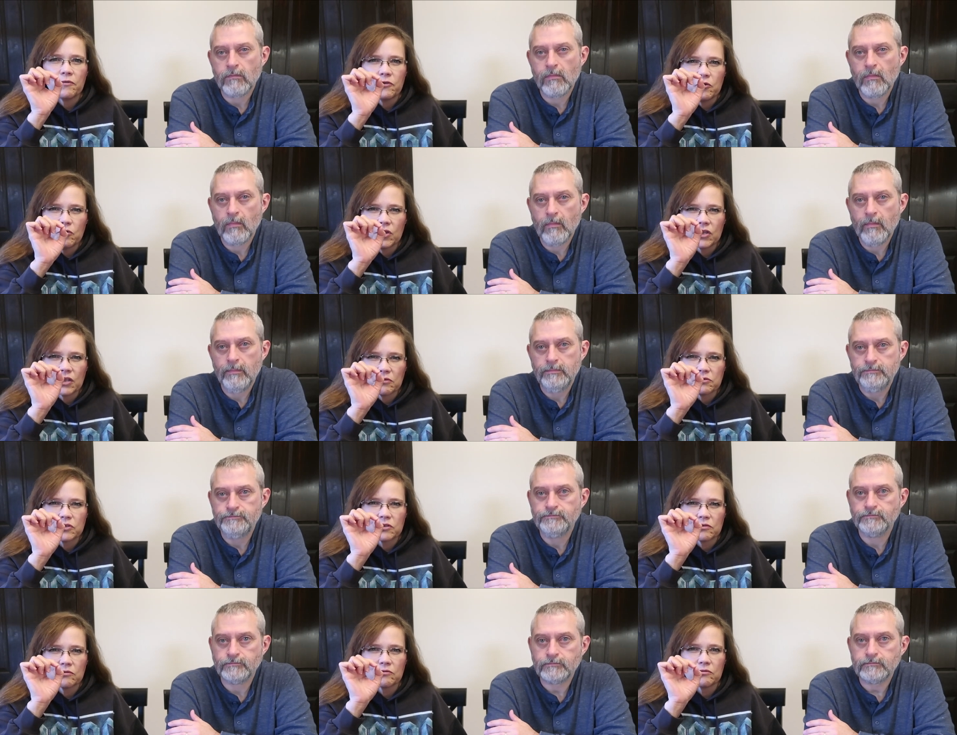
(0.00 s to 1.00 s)
Speaker 1: if you get
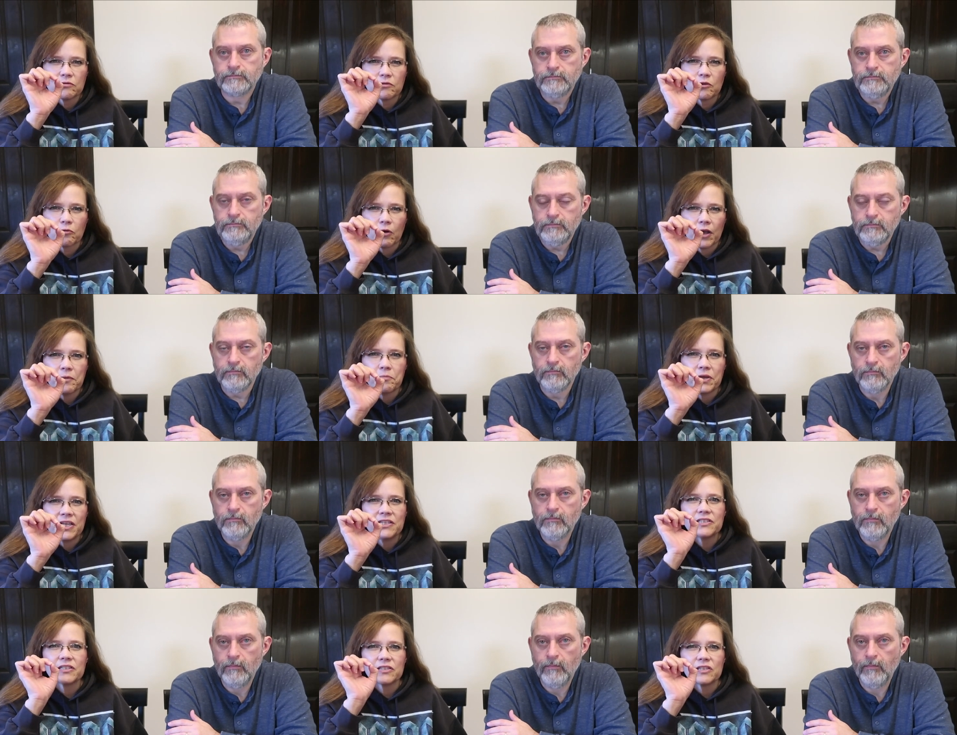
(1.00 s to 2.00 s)
those, the right
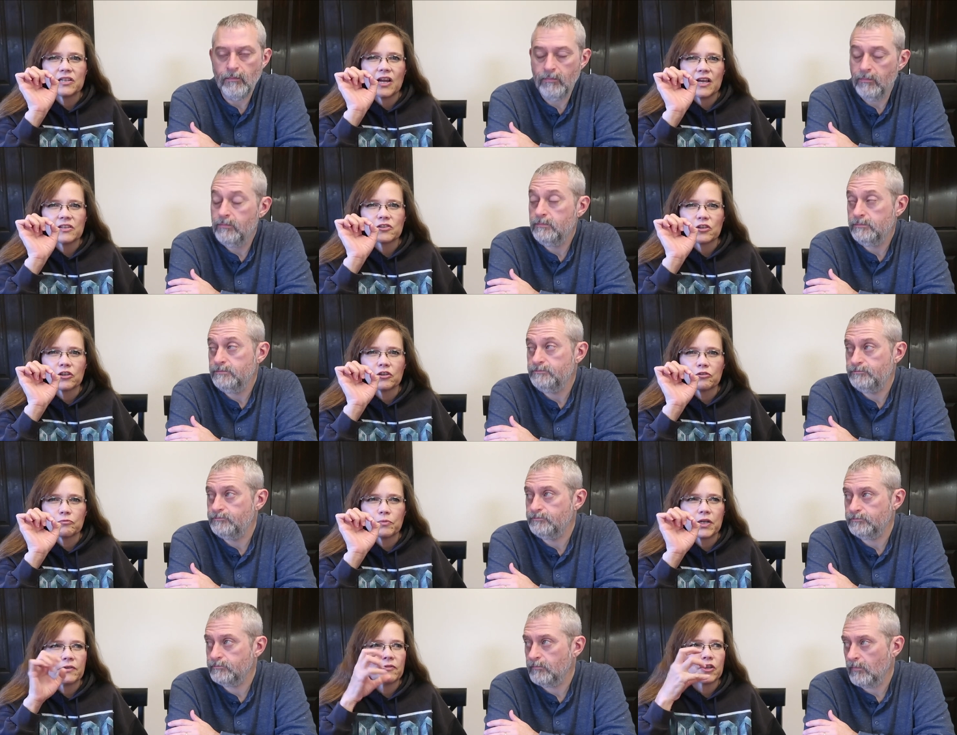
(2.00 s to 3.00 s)
pieces, it has a
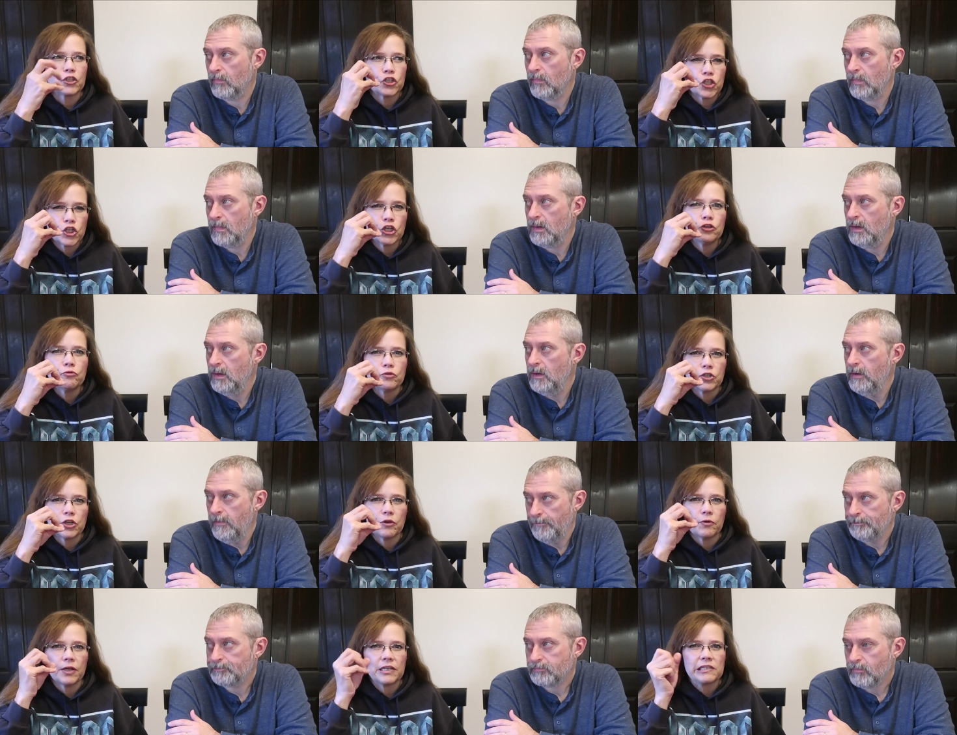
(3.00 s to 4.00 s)
little bit of a chew
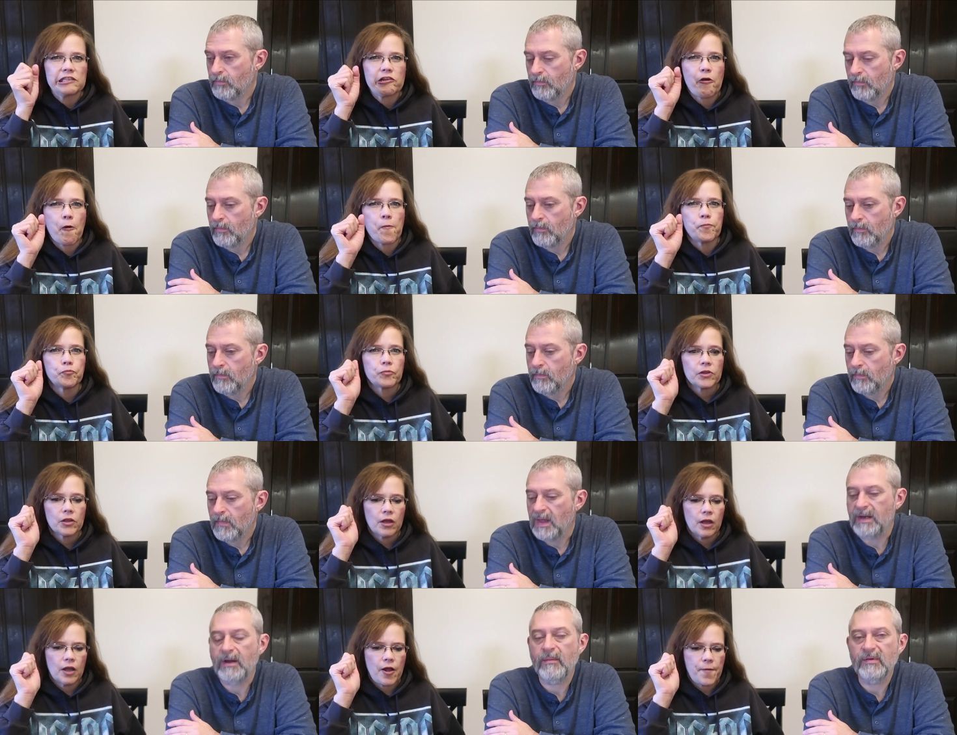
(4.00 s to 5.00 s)
to it. So
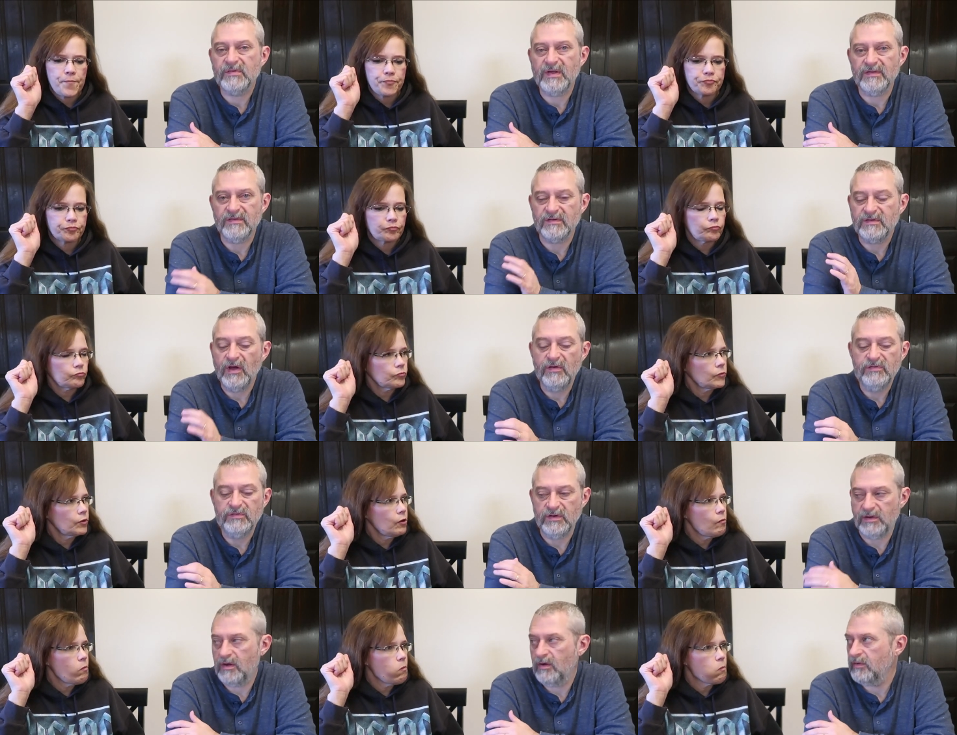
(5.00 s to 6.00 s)
Speaker 2: It um, almost has a
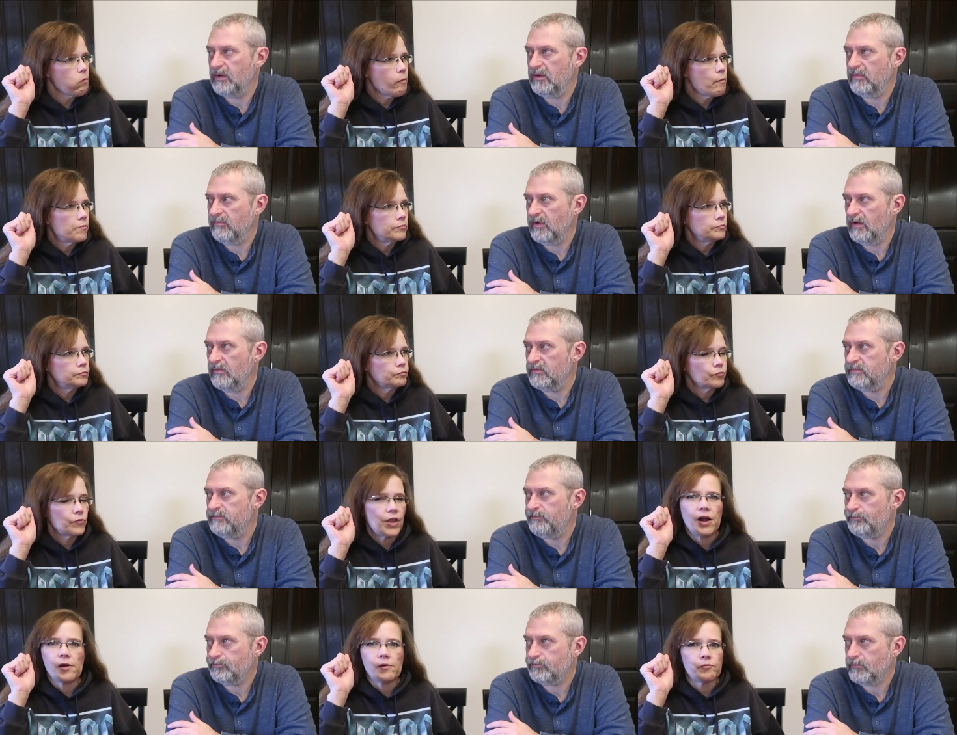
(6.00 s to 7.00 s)
toasted coconut flavor.
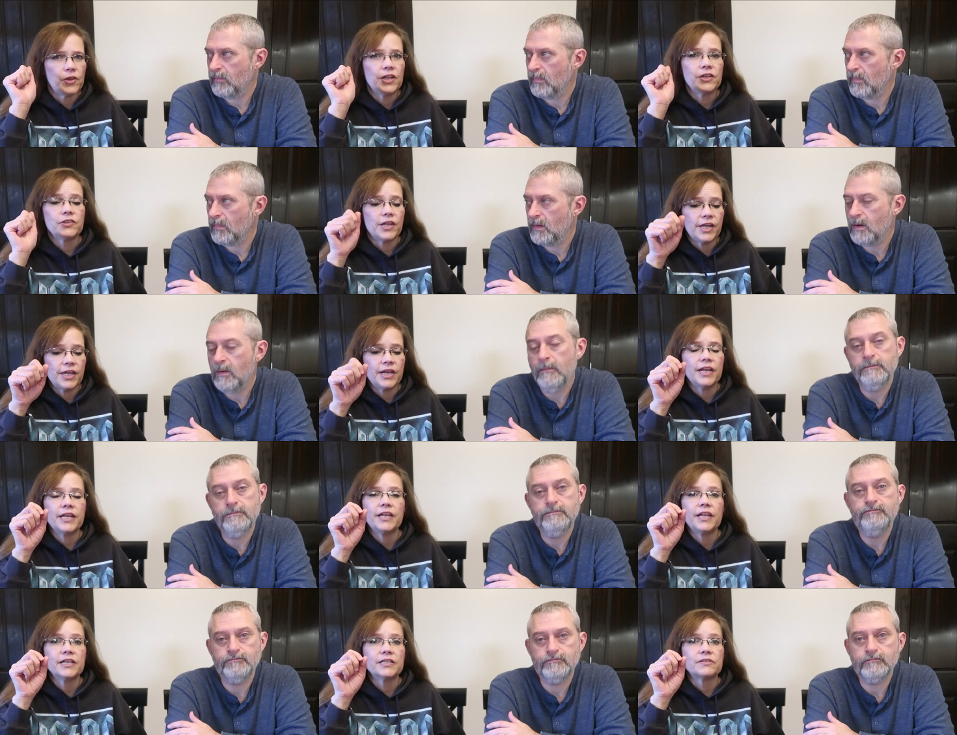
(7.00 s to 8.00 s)
Speaker 1: Yeah, it, it,
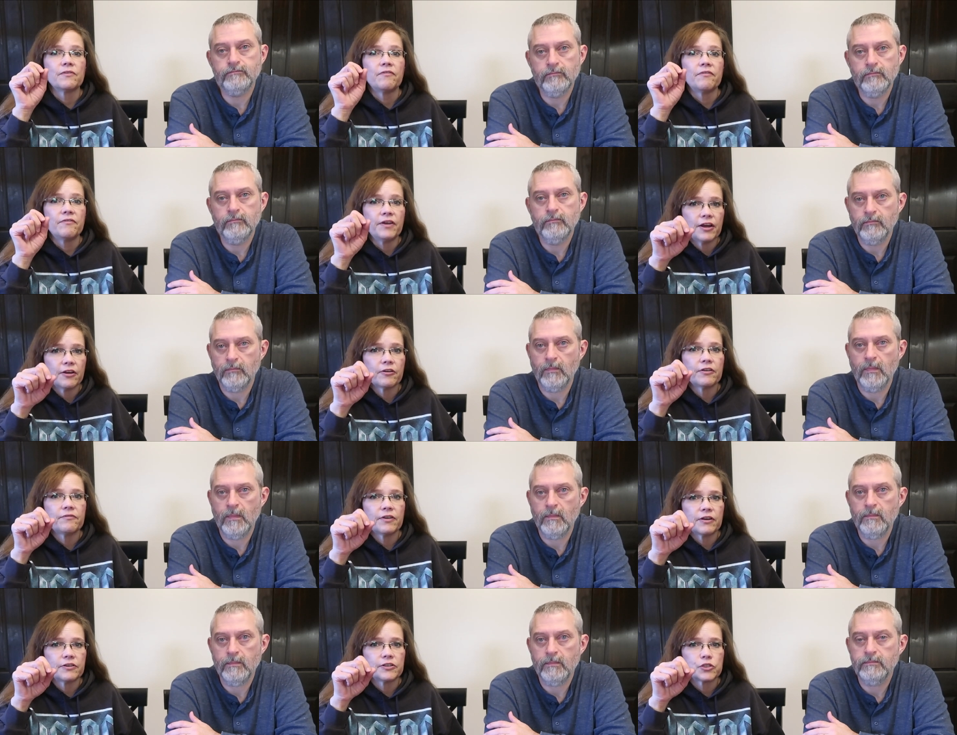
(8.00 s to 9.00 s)
it is very,
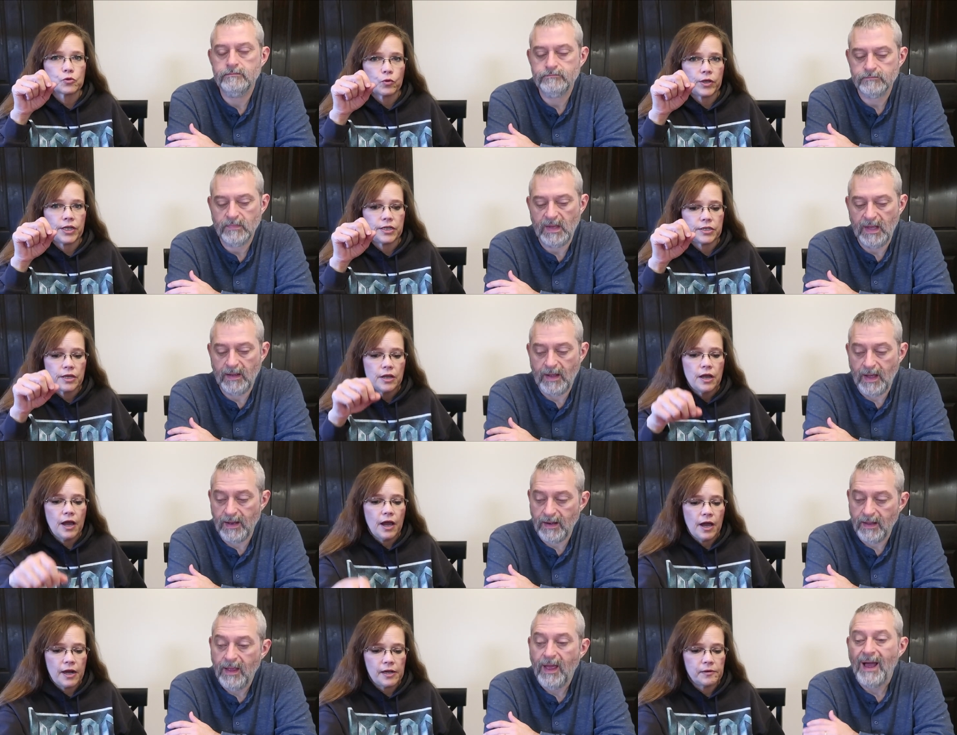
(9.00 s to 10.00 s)
very sweet. Yeah,
Speaker 2: I,
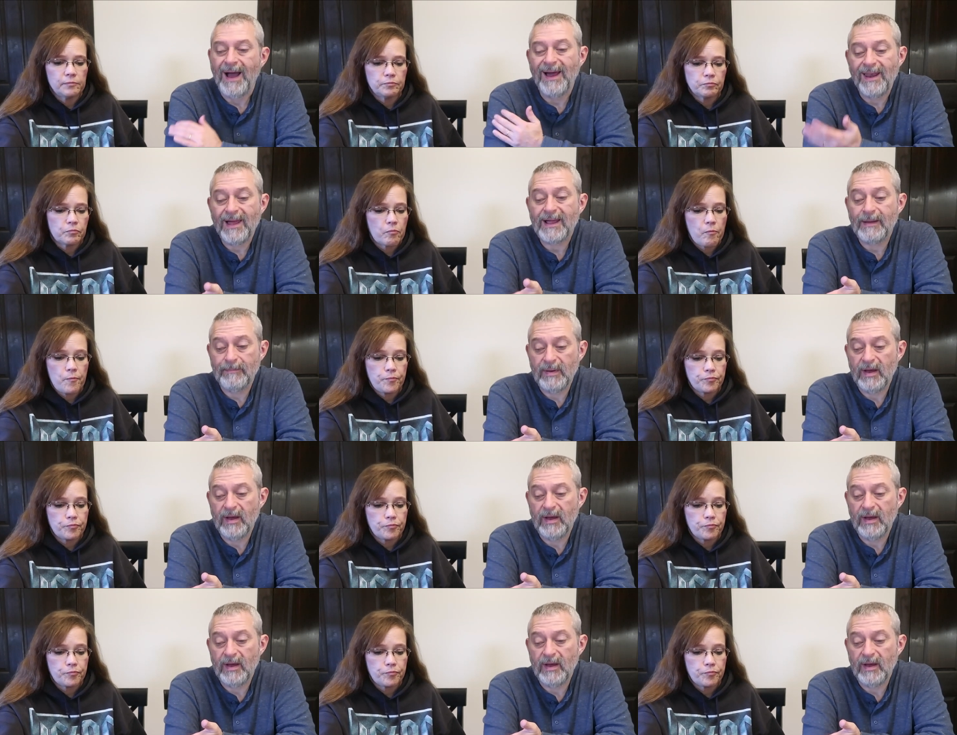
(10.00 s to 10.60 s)
li um, I like them